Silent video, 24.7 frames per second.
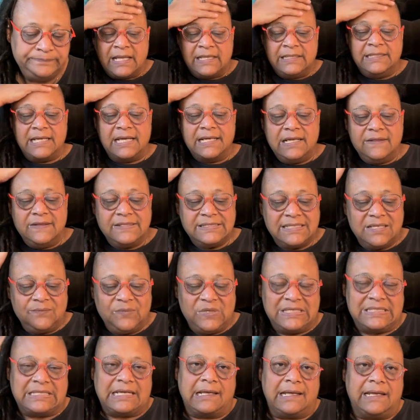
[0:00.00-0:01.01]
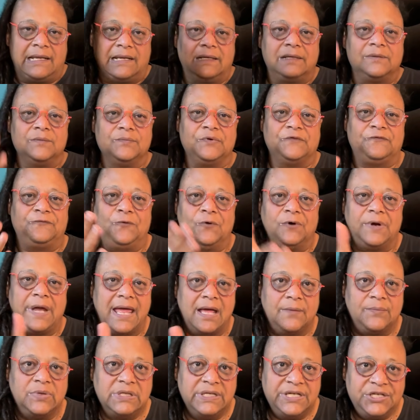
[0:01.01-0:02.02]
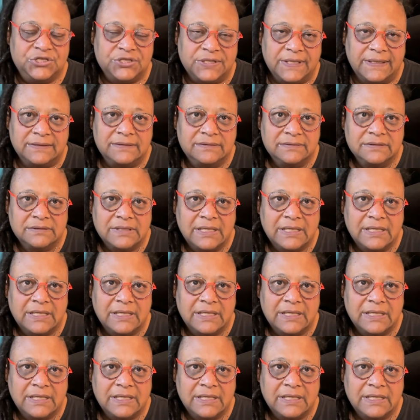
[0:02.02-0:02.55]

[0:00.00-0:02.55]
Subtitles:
None of this can be done before abolition.